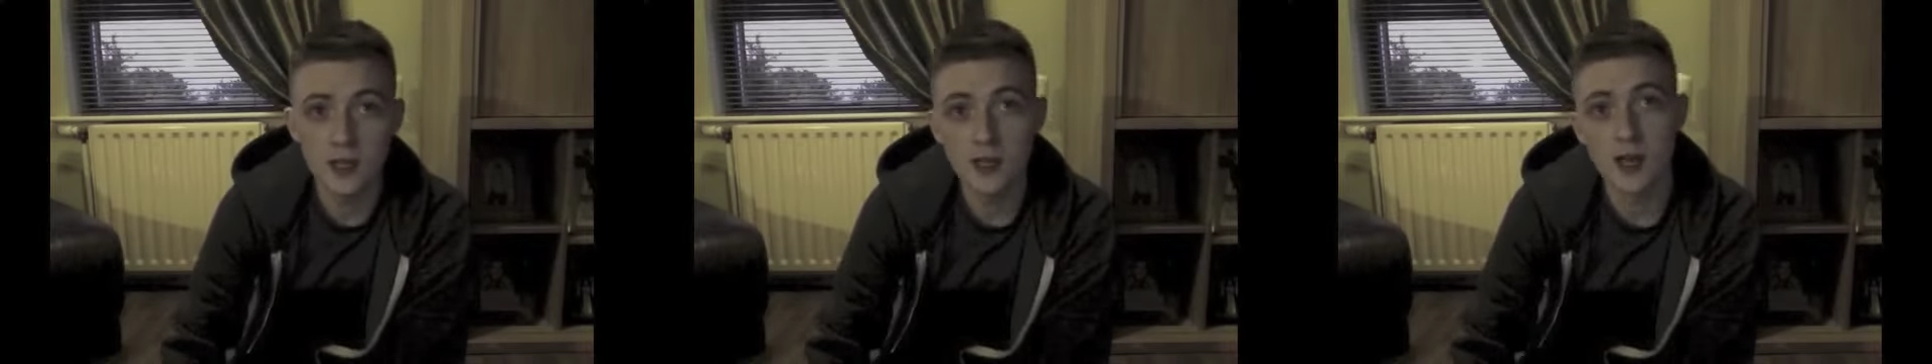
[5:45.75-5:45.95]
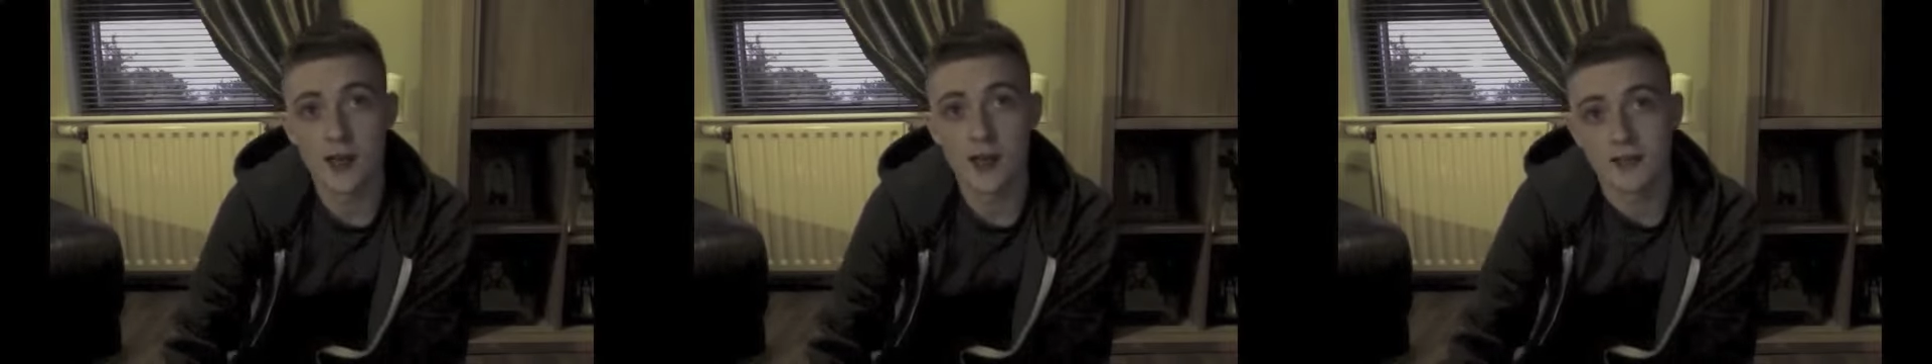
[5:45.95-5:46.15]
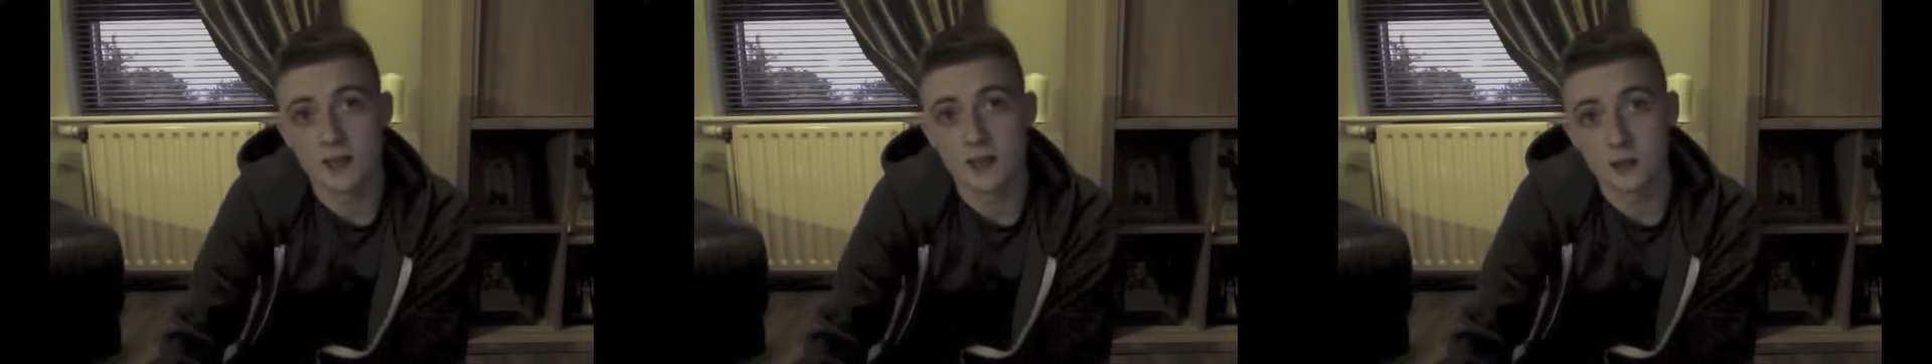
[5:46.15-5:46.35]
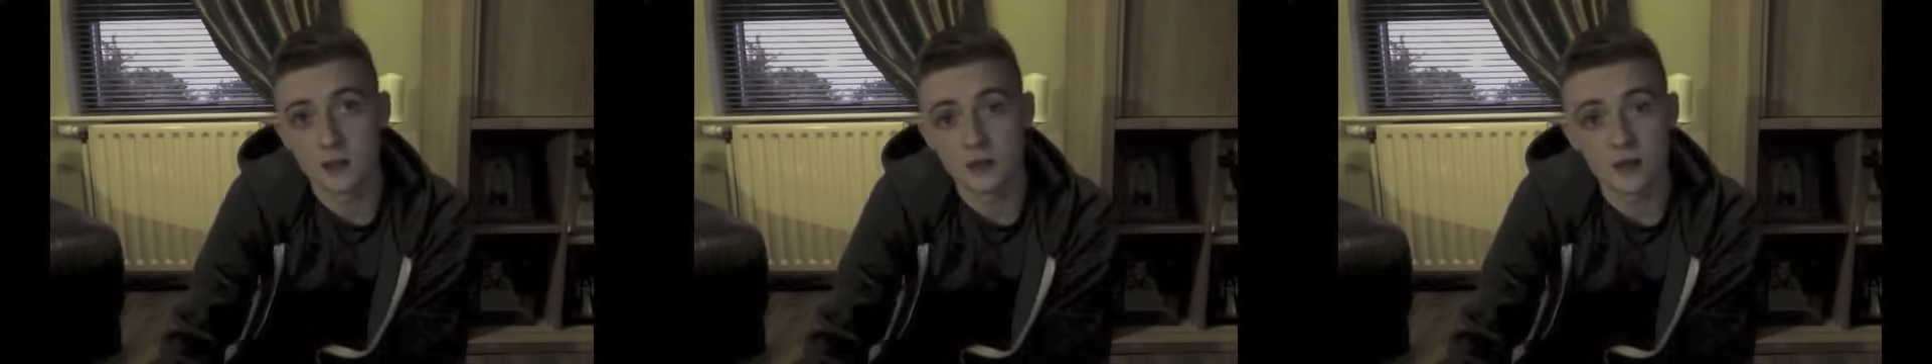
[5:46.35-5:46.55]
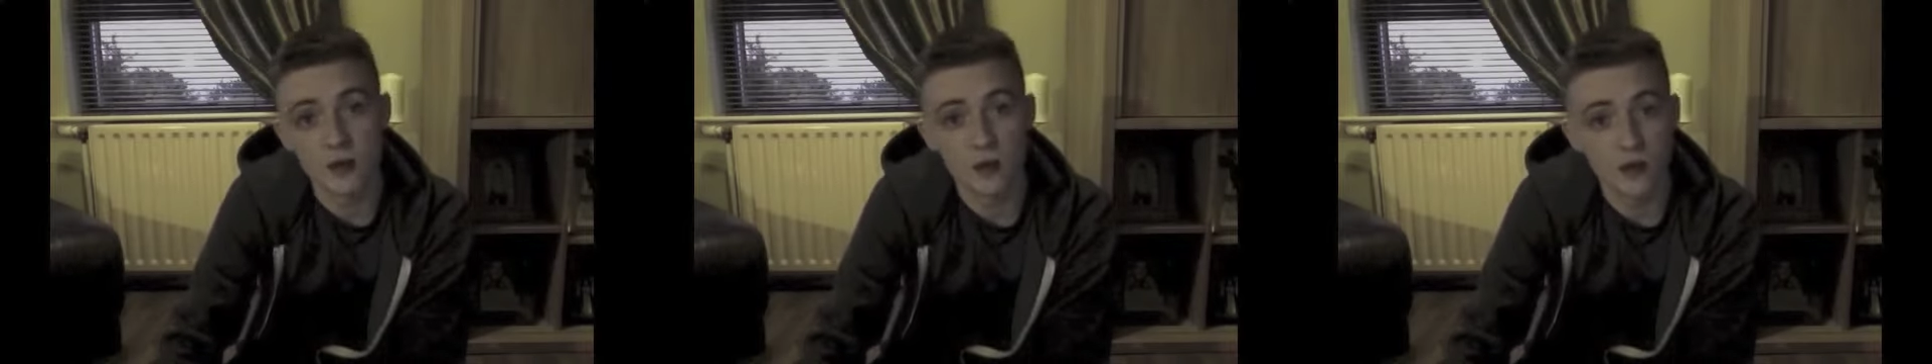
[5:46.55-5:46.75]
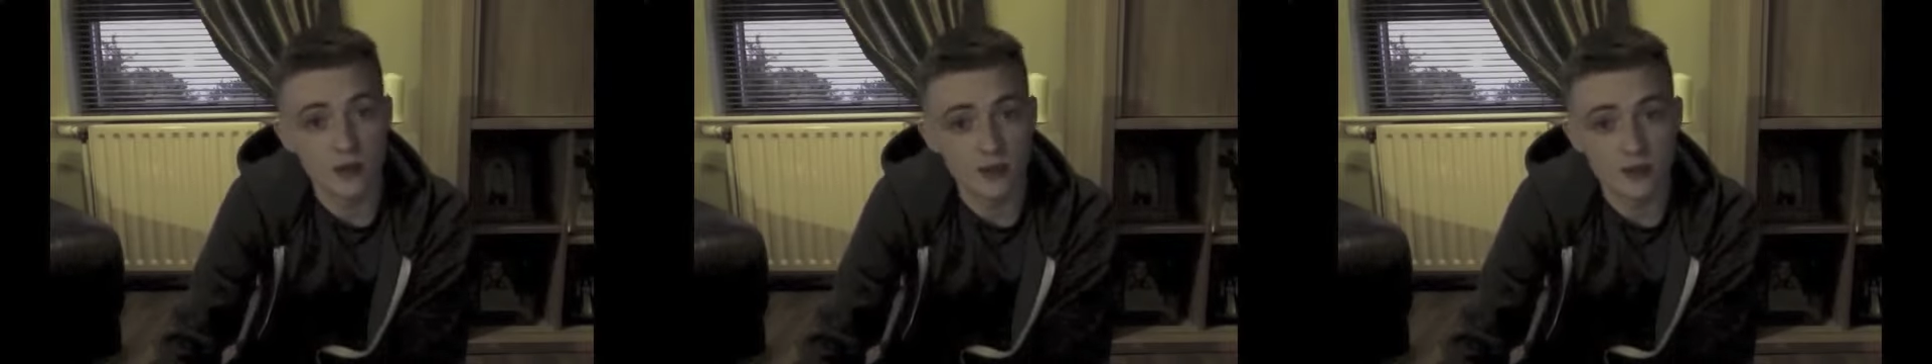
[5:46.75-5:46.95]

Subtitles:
and I would call that